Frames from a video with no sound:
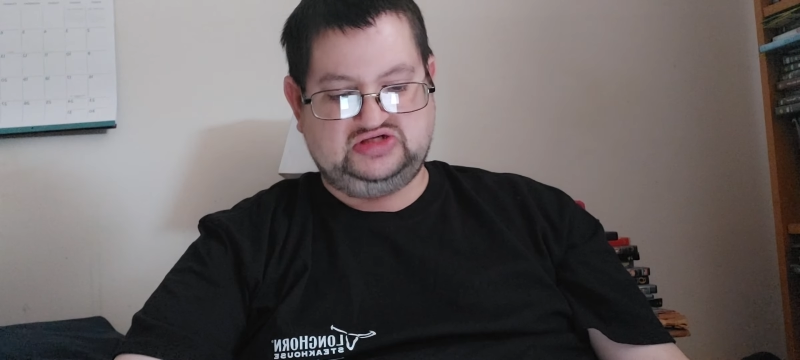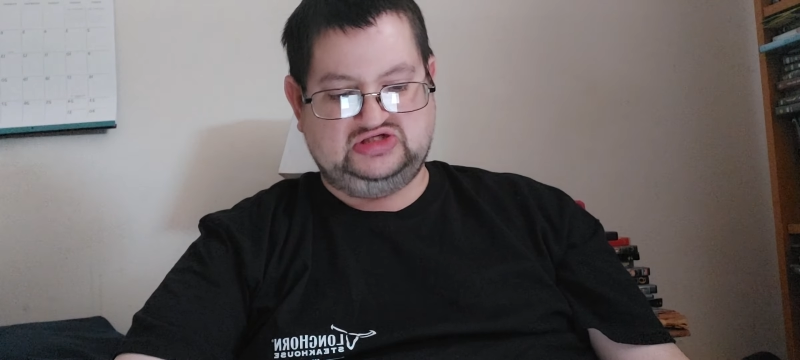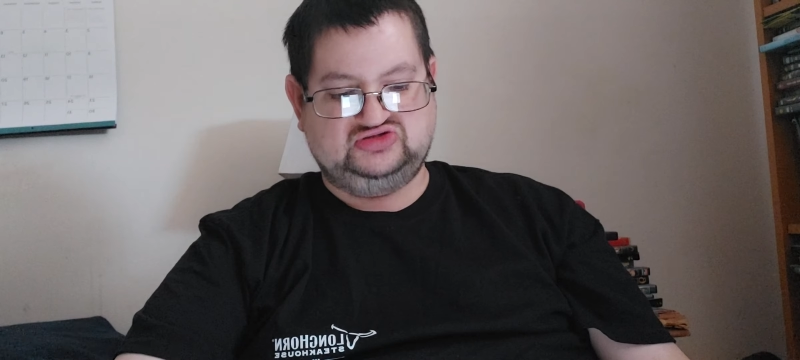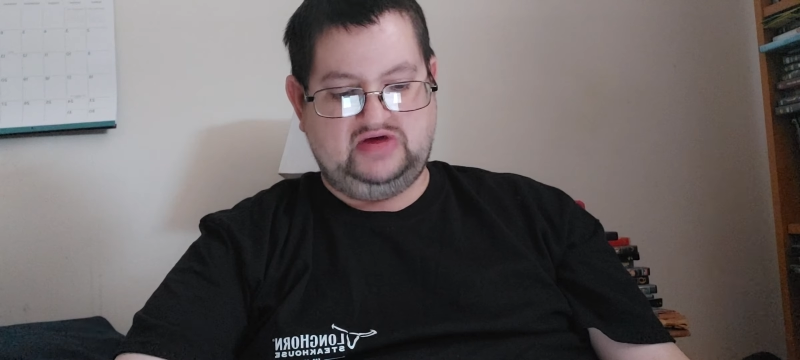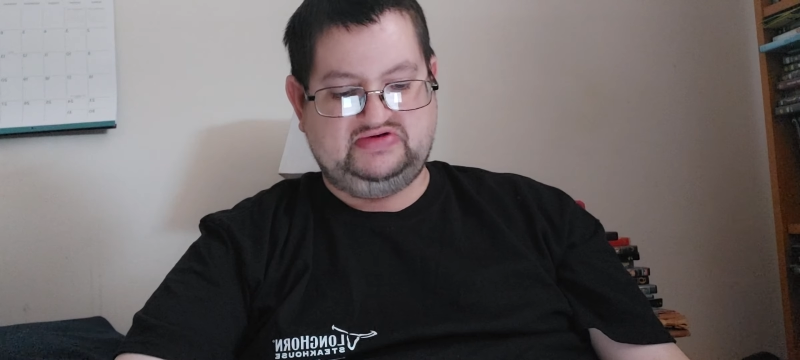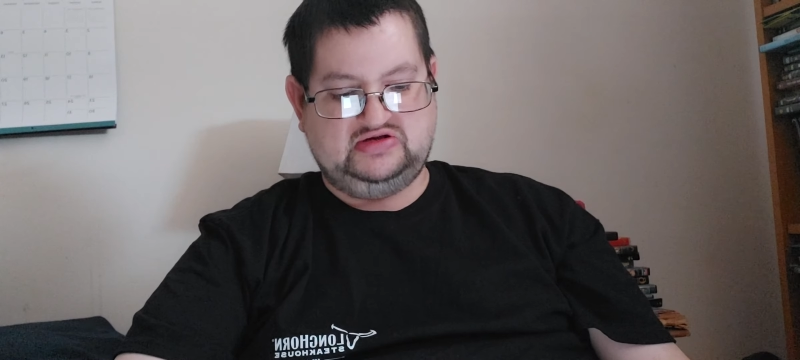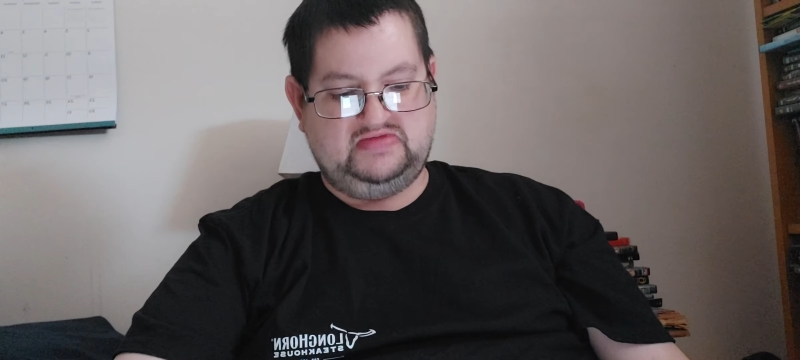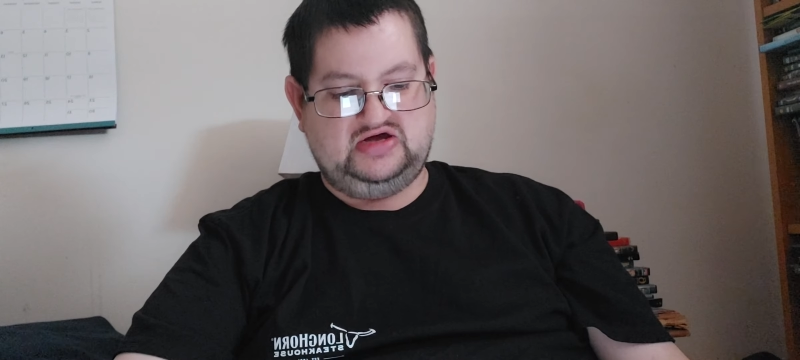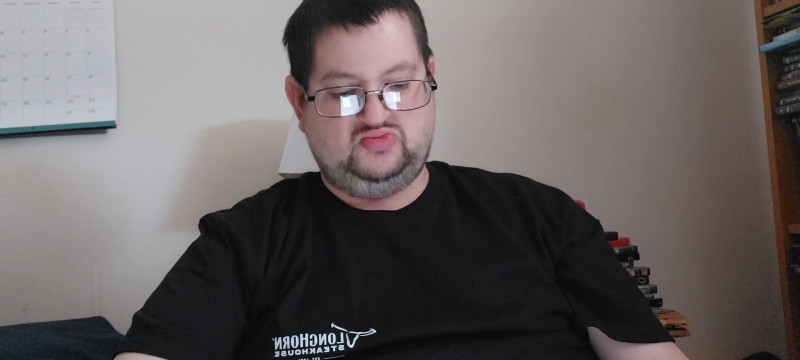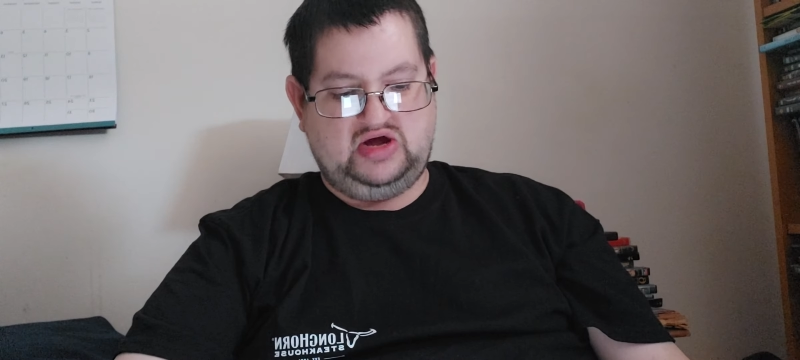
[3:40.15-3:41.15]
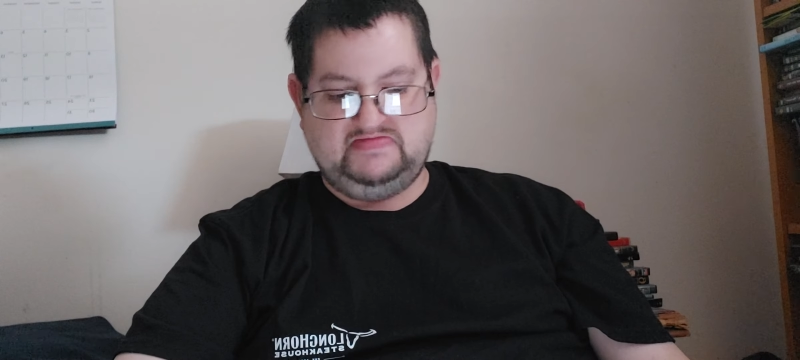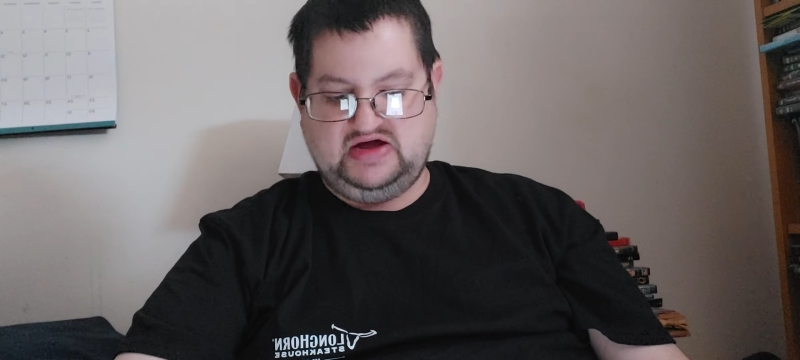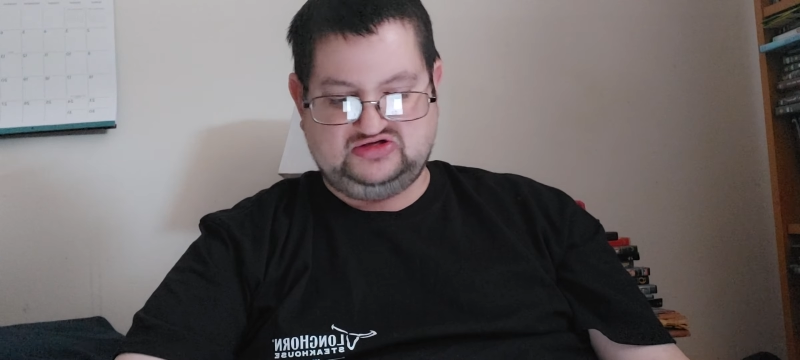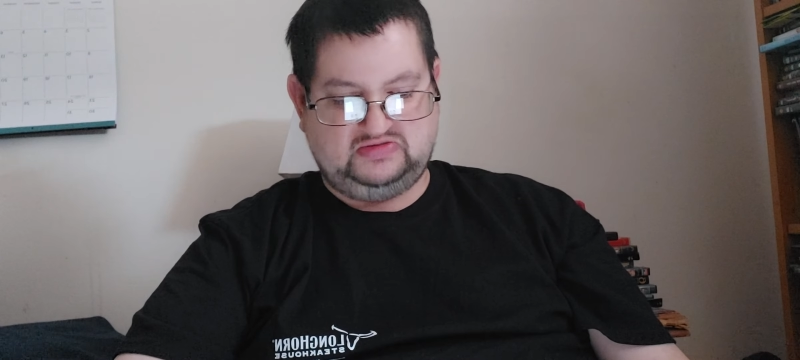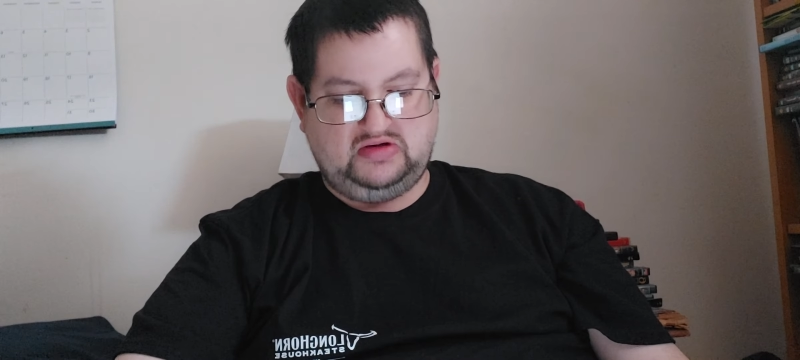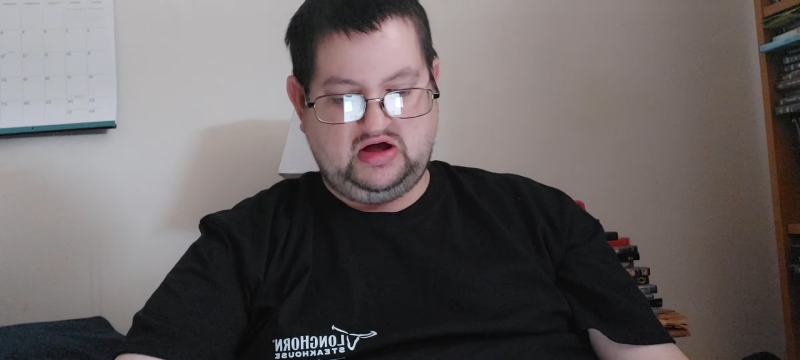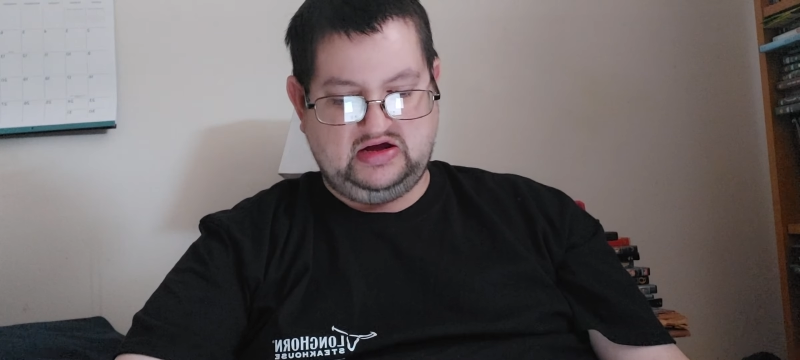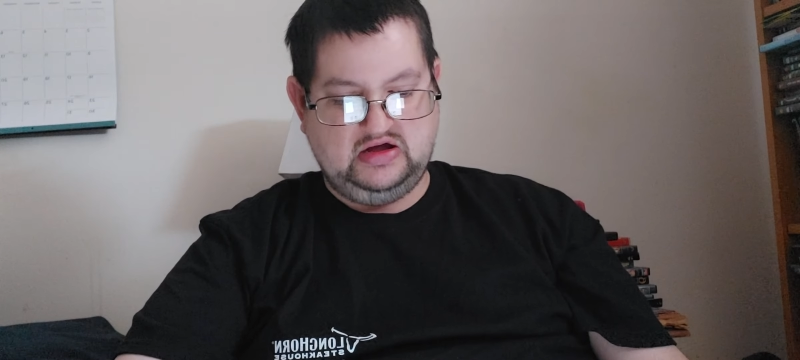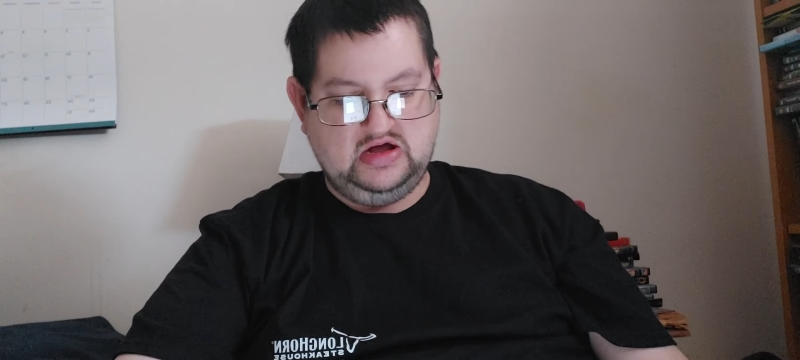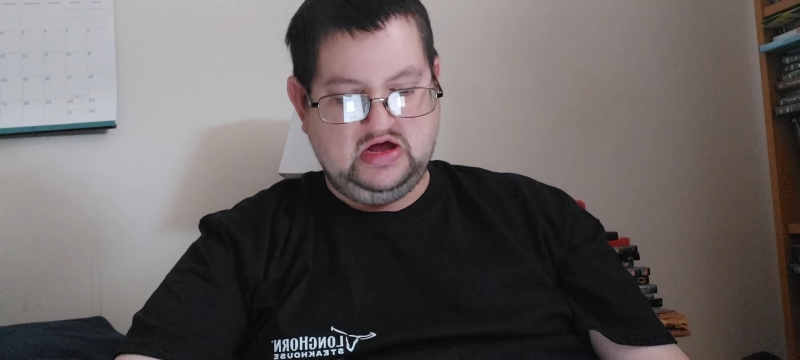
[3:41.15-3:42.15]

and driving demand way beyond supply.